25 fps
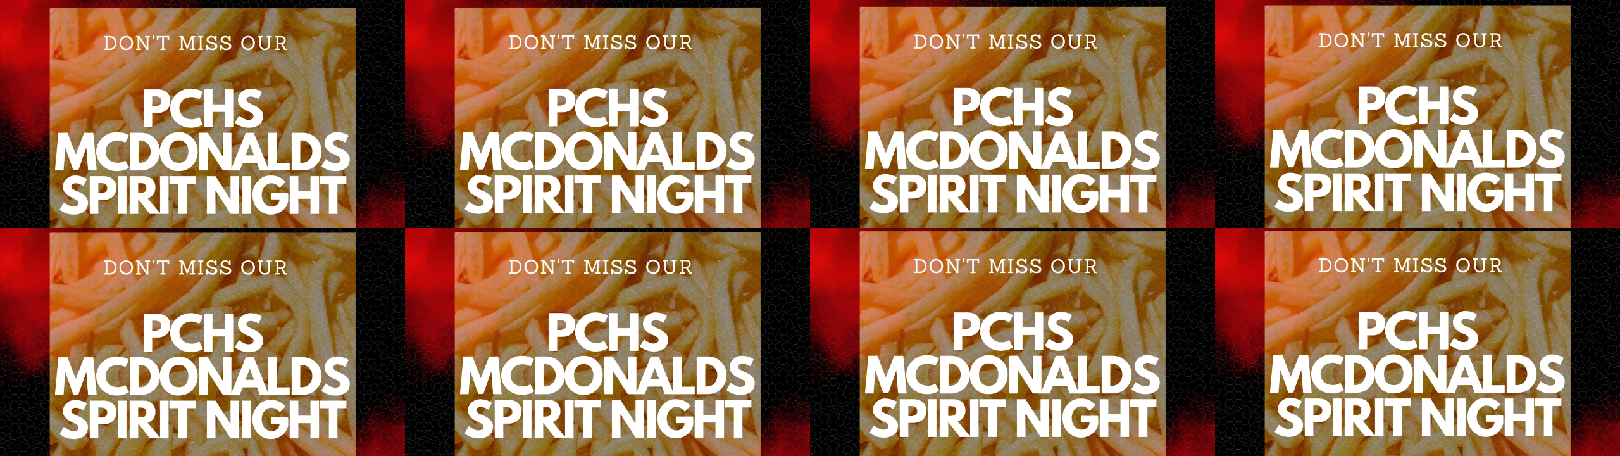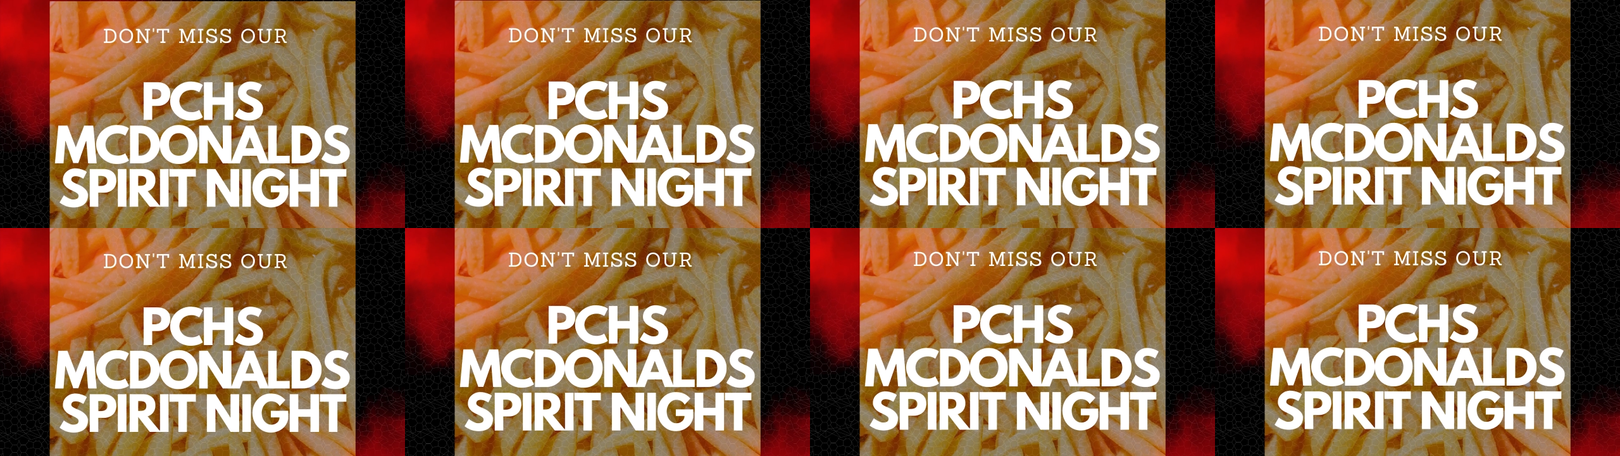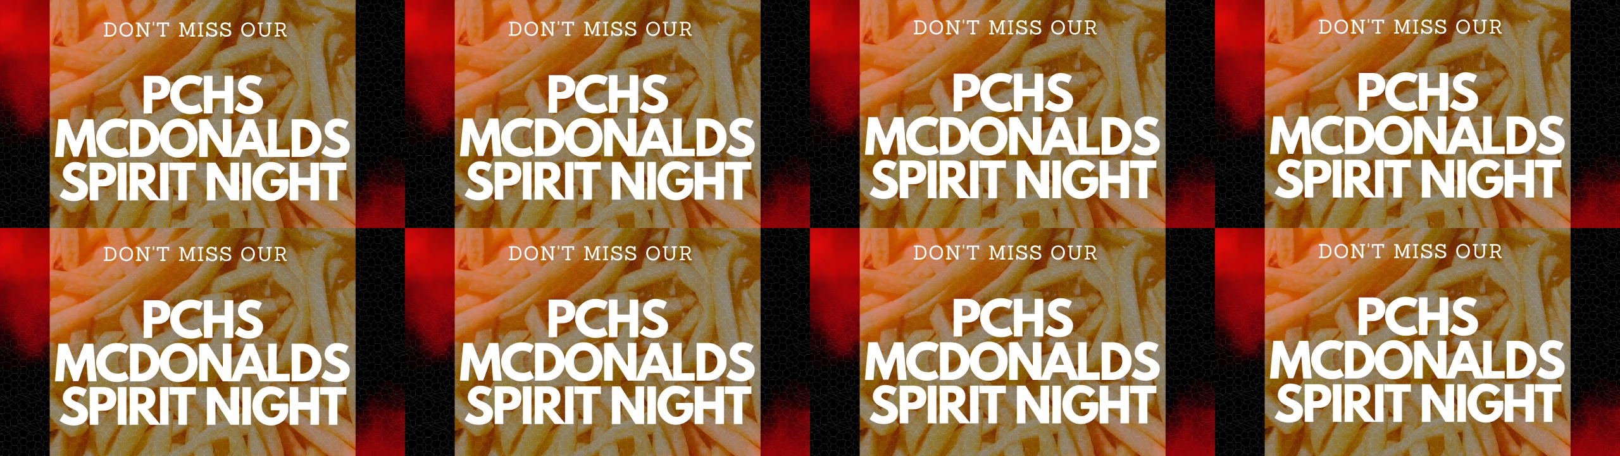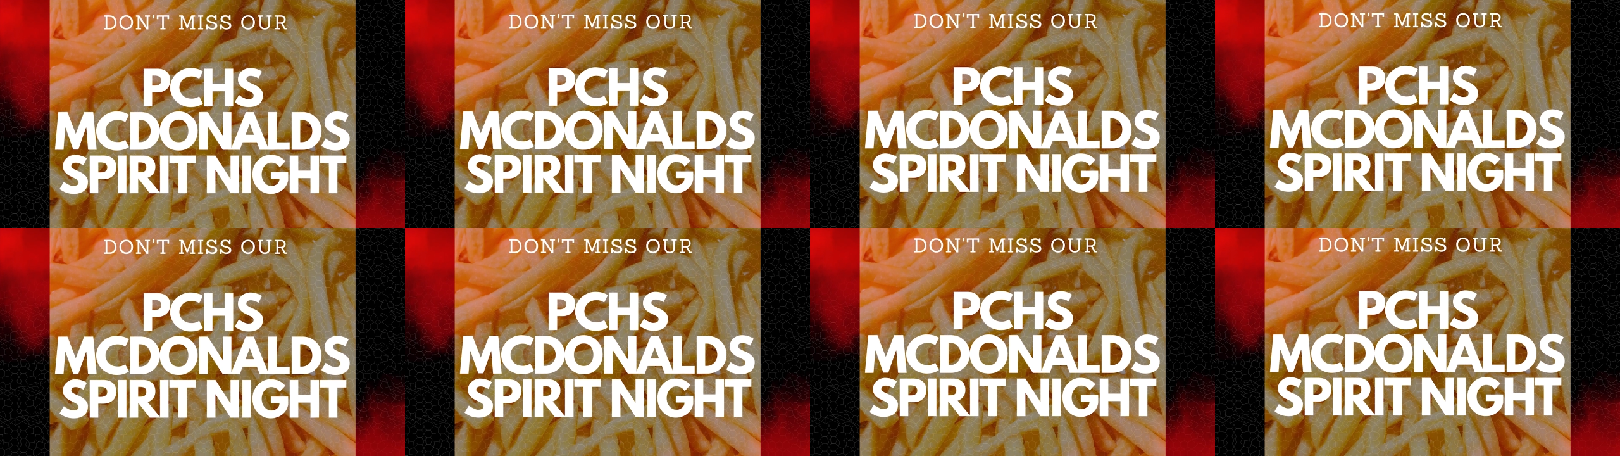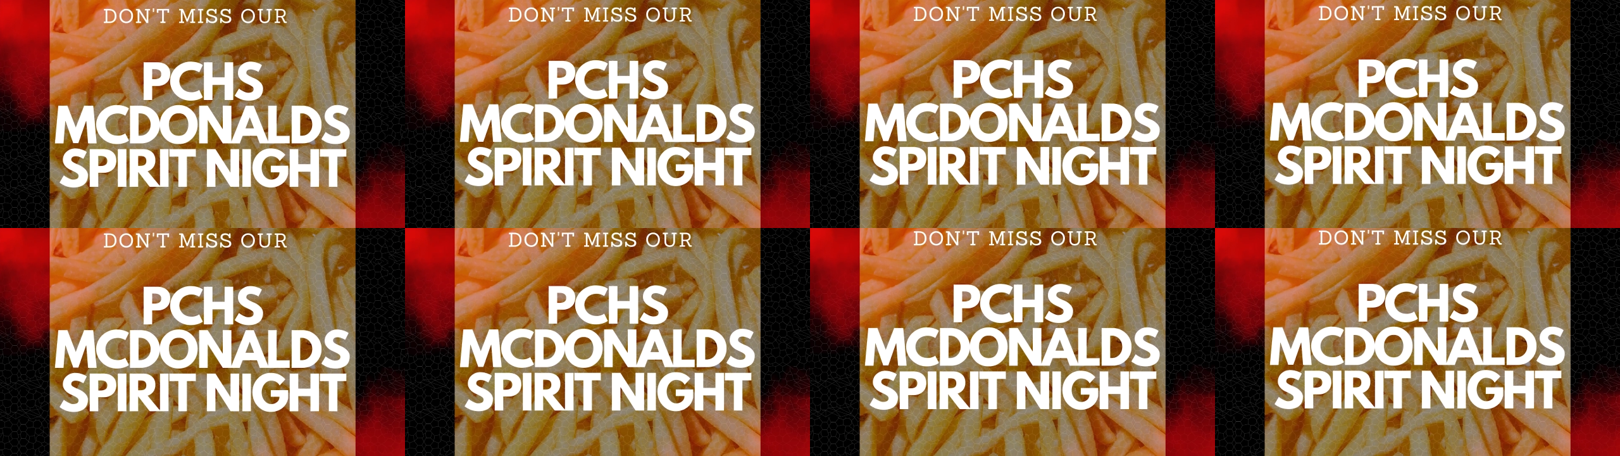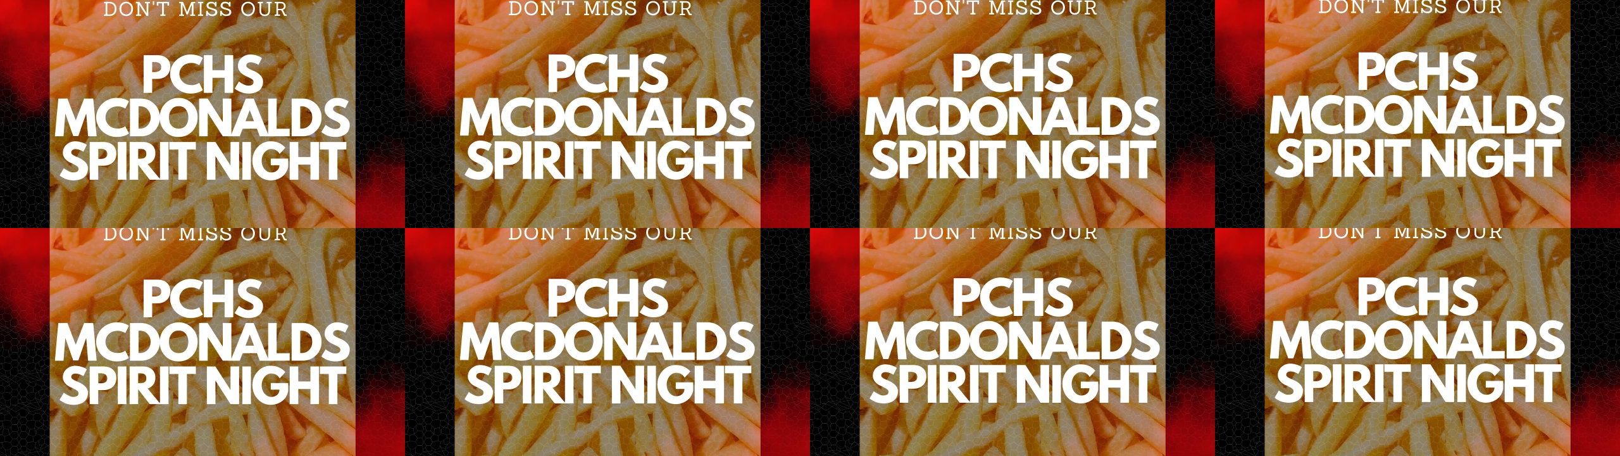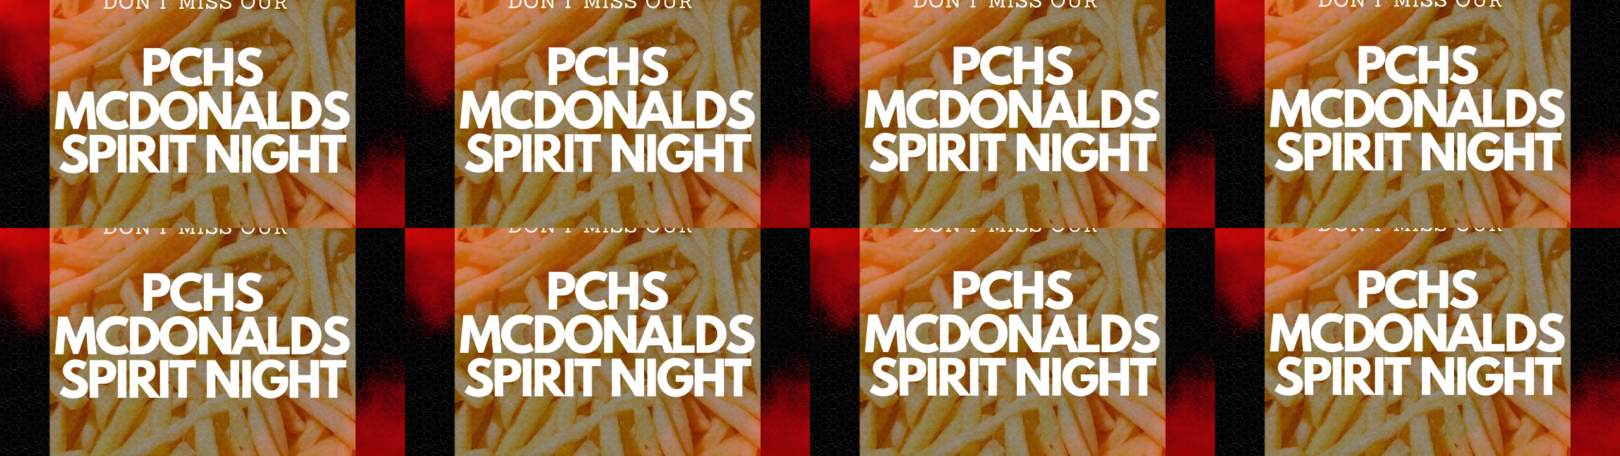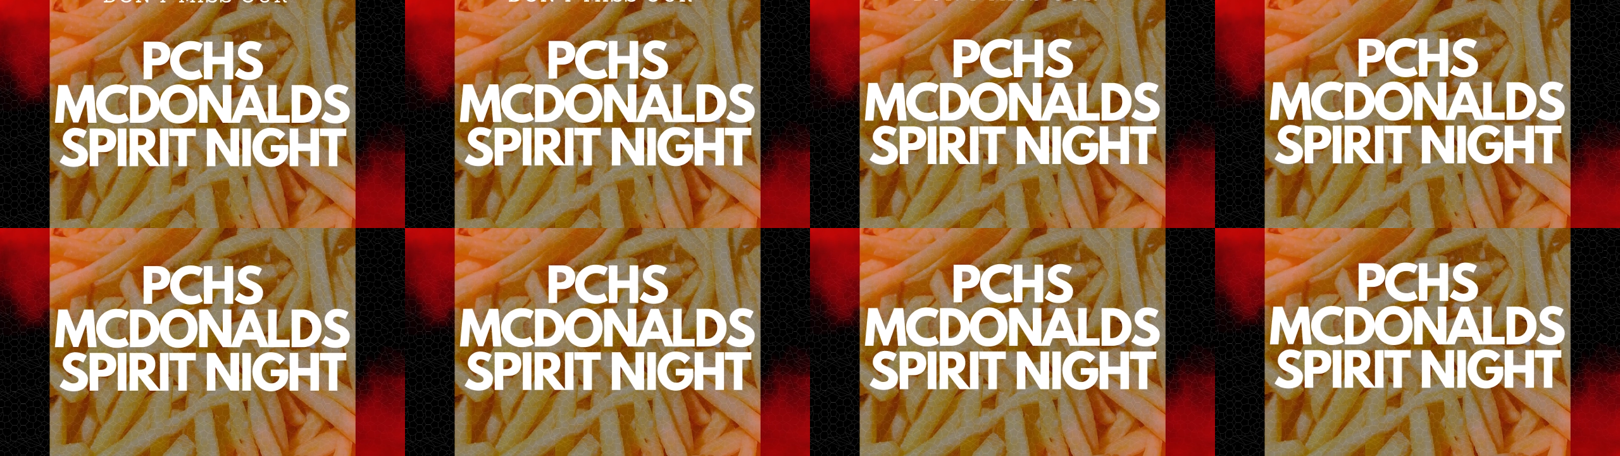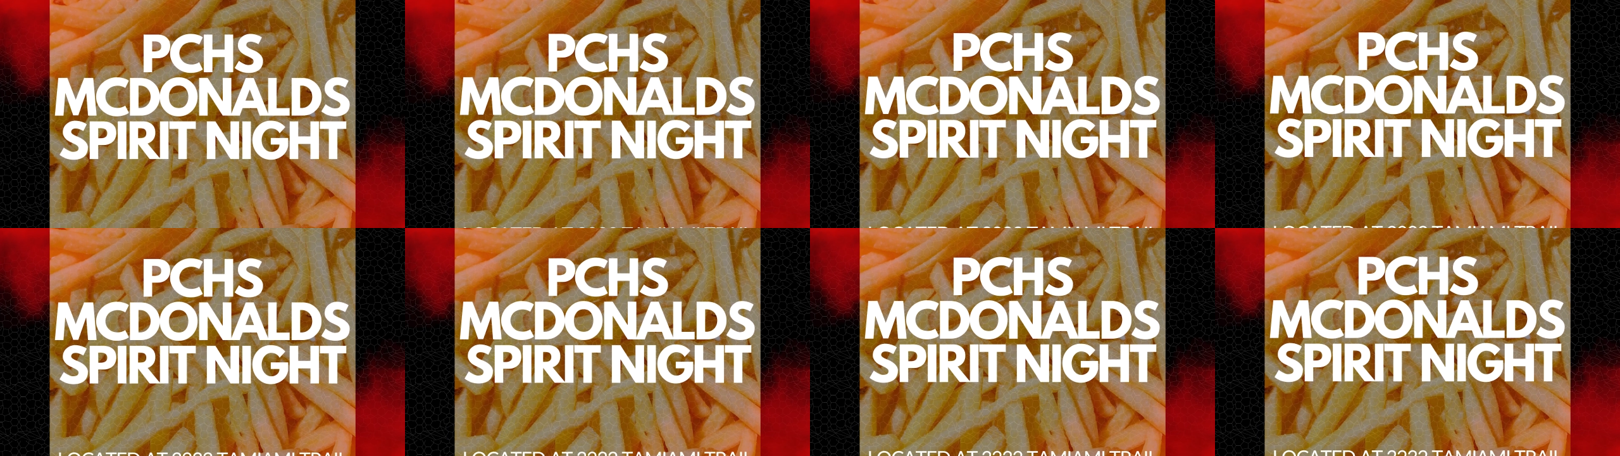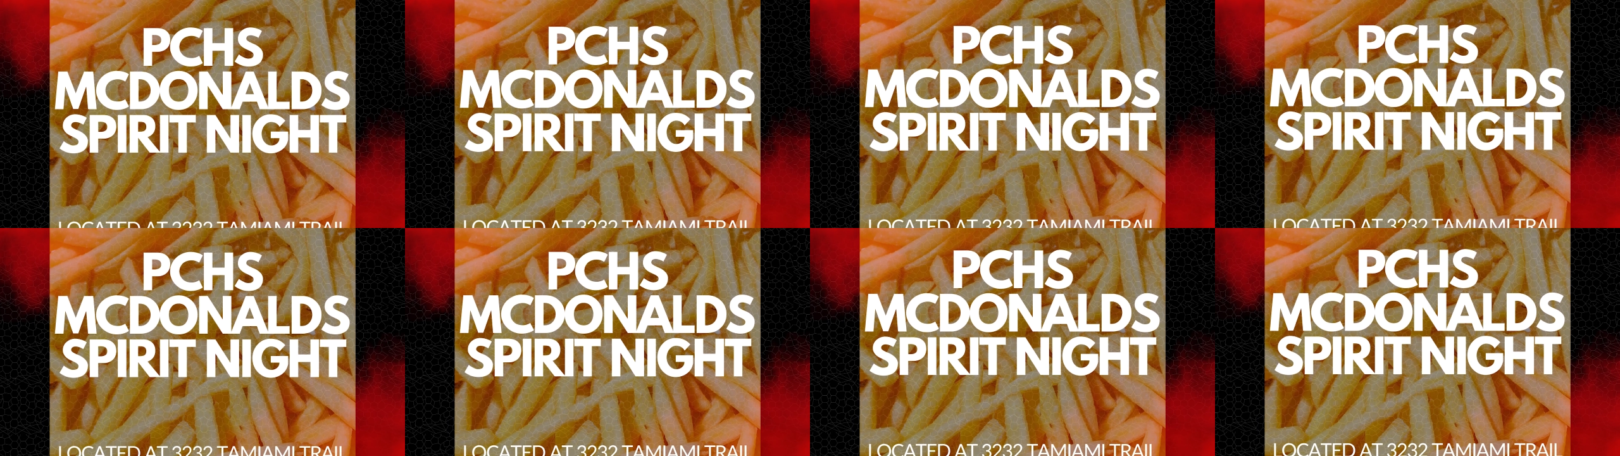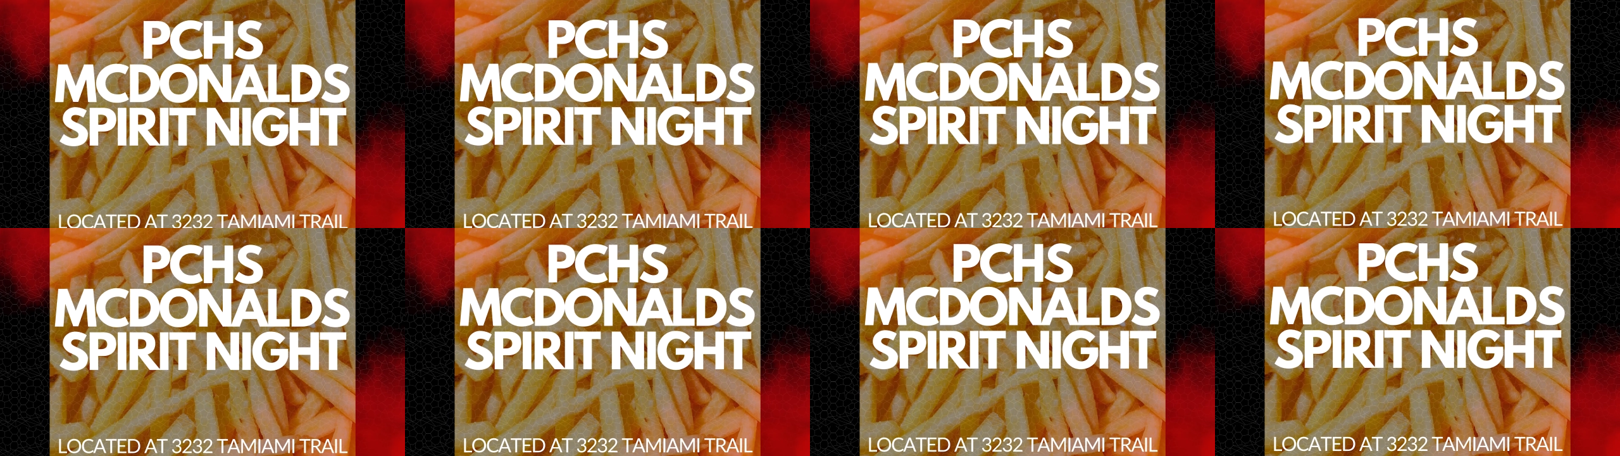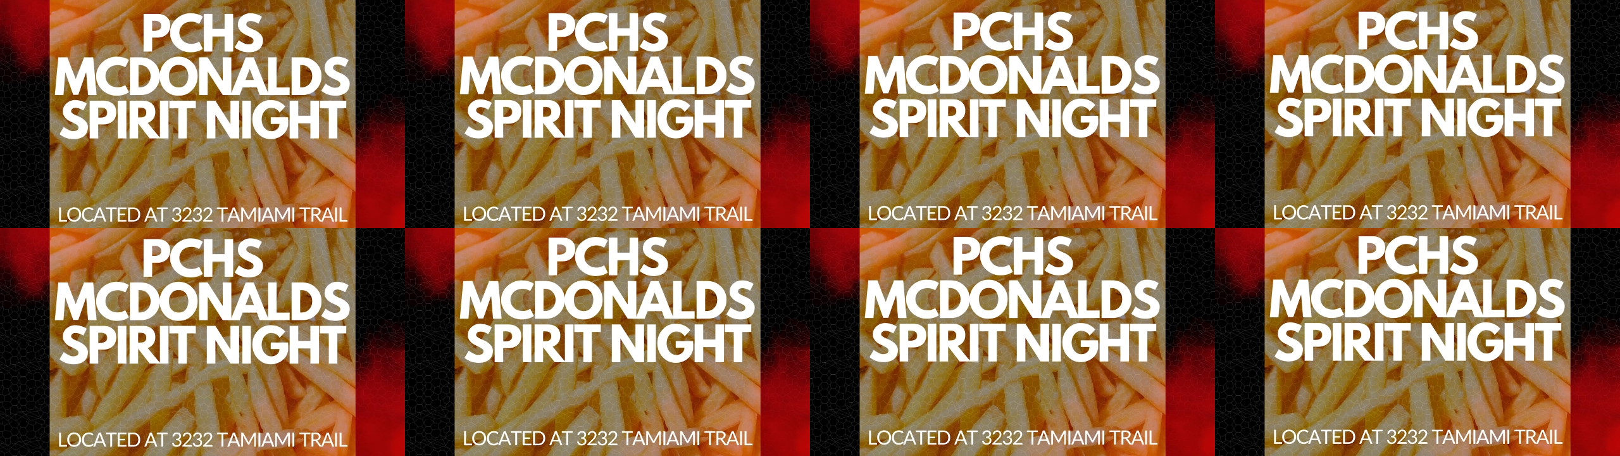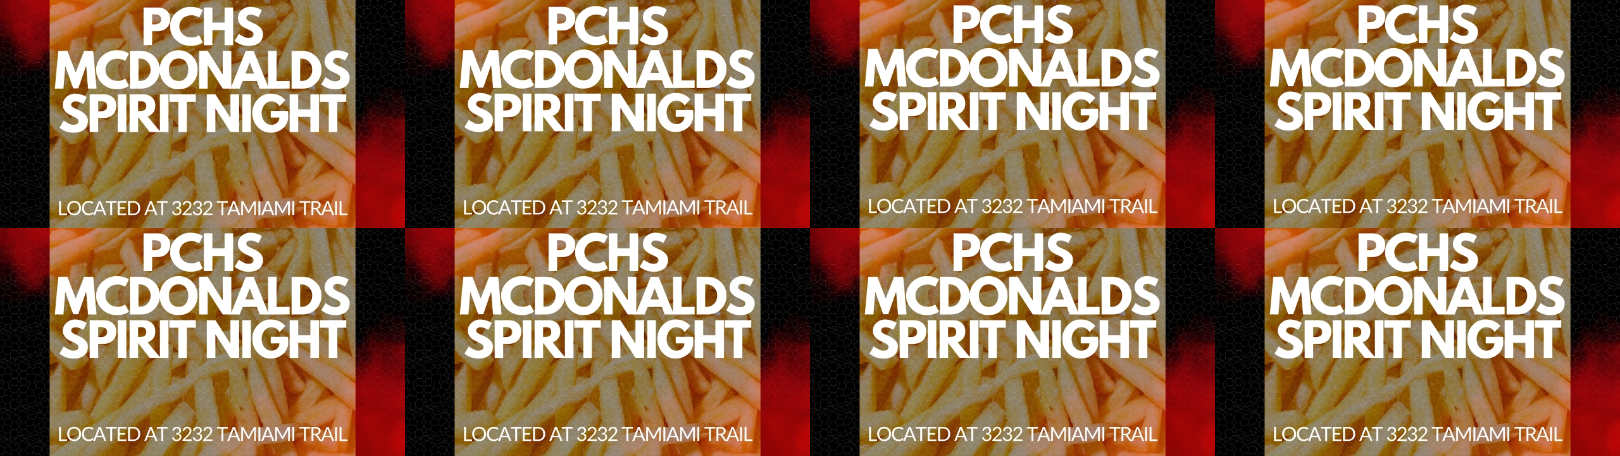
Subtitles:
No face is visible, so there are no lips to read.